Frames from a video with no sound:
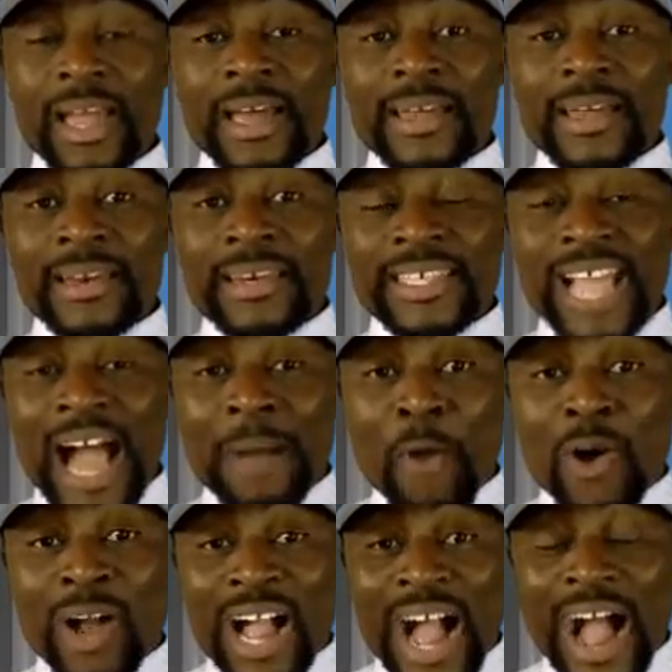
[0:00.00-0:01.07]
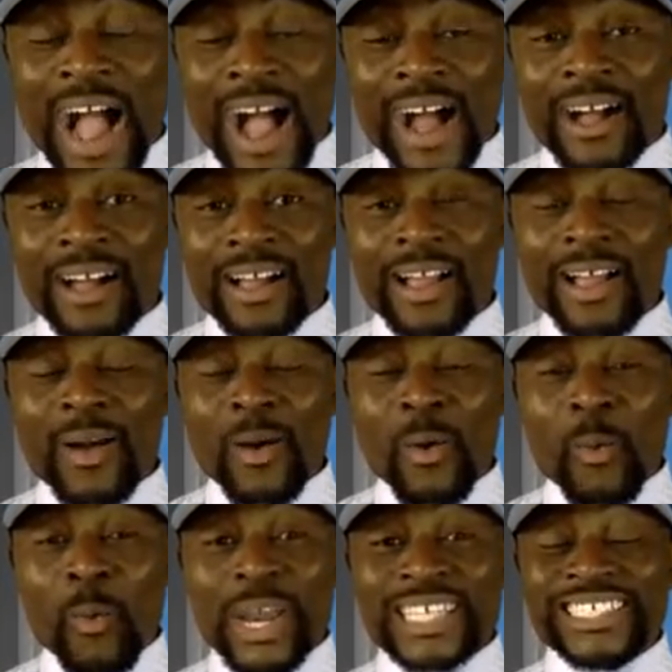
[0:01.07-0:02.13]
This armor car
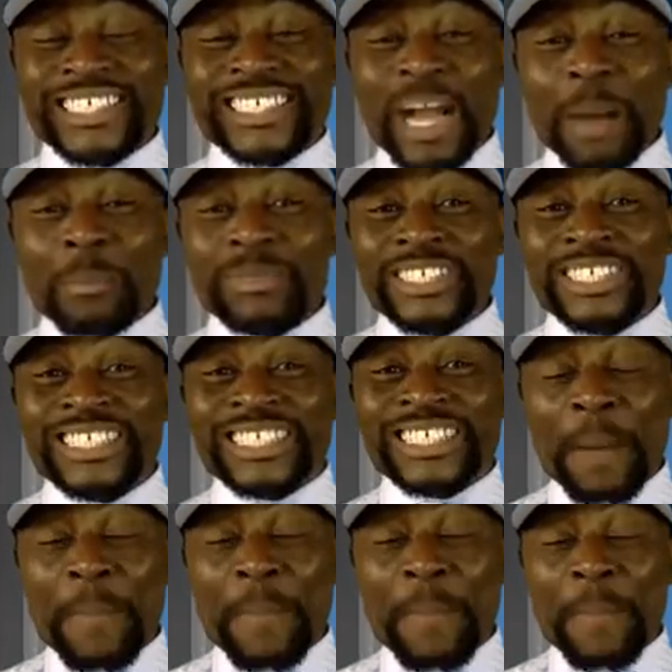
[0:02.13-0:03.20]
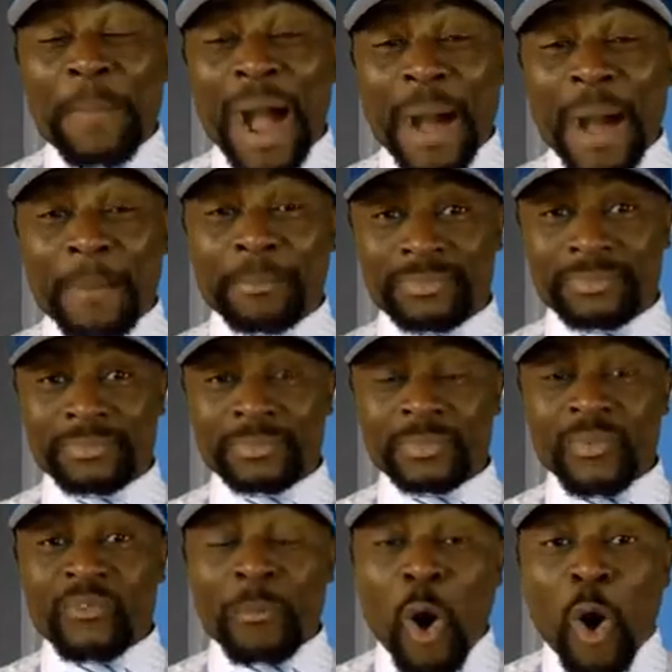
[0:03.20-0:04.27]
where they jam them from
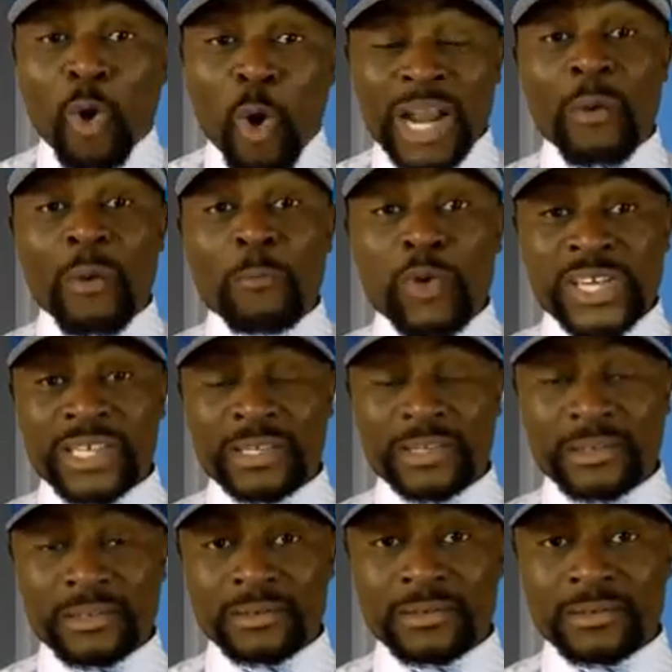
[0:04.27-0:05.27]
all corner for Bui.